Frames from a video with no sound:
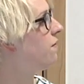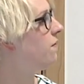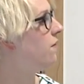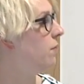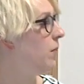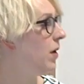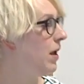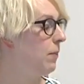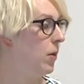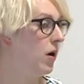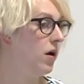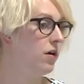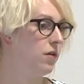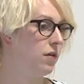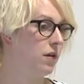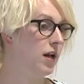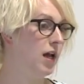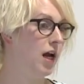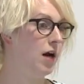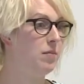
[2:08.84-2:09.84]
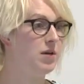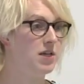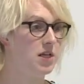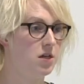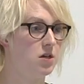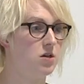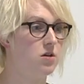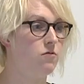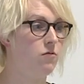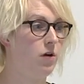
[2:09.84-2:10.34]
me personally, I'm a
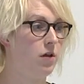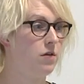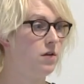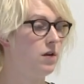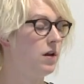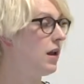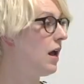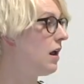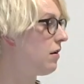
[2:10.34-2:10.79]
digital resident,